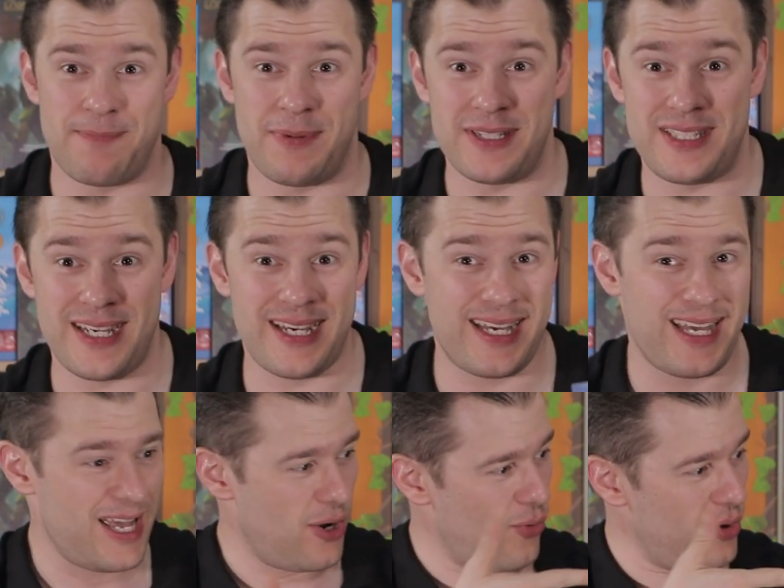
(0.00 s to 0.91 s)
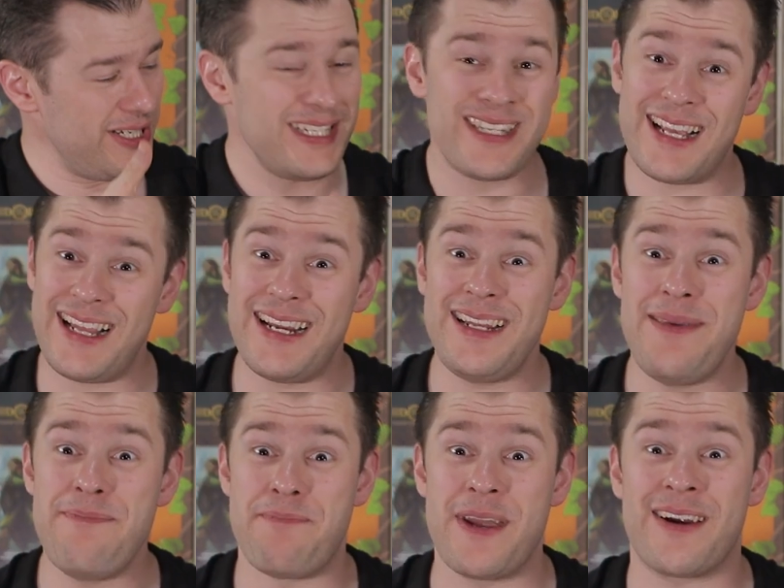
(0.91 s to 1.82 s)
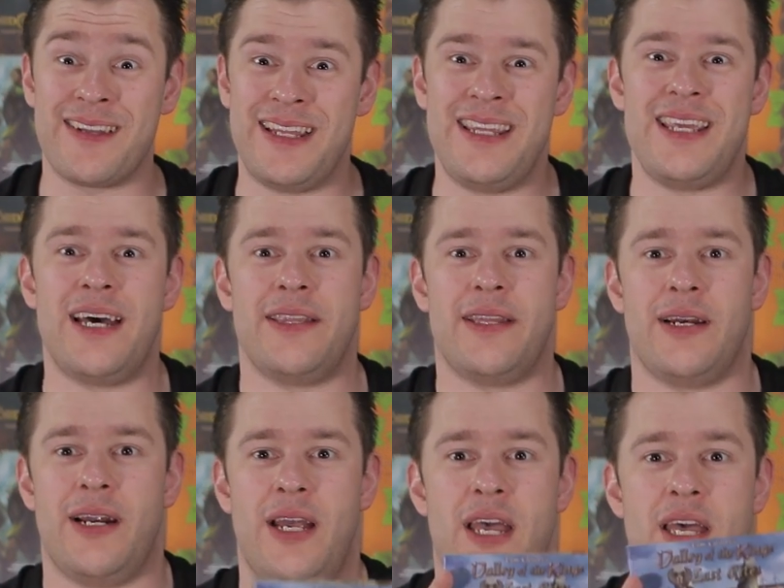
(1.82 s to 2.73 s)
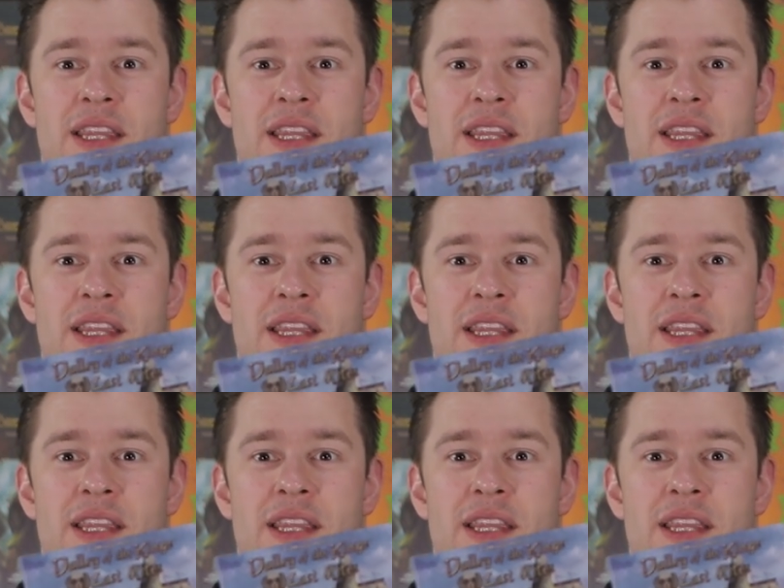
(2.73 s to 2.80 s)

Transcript: But one is clearly bigger than the other.